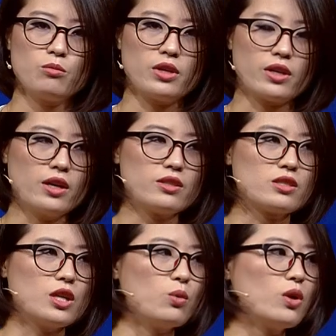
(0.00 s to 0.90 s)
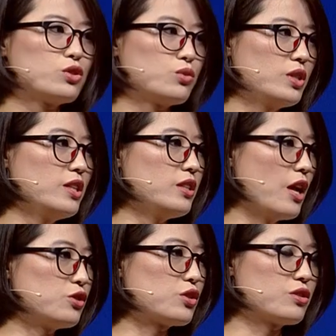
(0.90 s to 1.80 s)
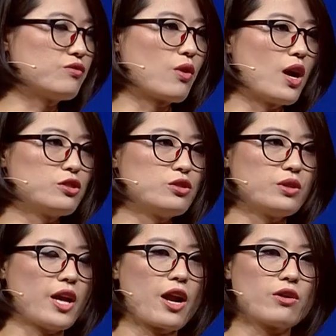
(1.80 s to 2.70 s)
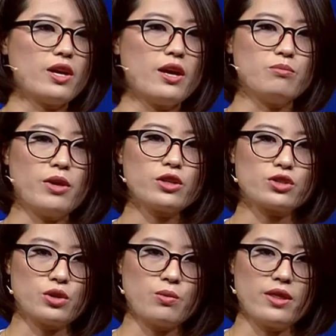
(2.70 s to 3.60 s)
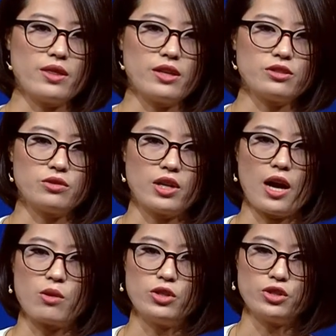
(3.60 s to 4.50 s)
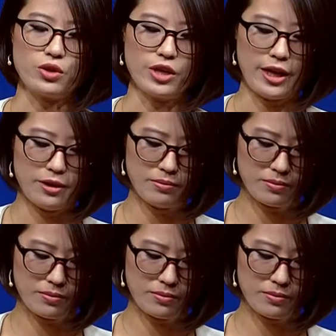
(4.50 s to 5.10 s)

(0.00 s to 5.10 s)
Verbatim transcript: because it was really dangerous for us to carry a picture with us during our journey.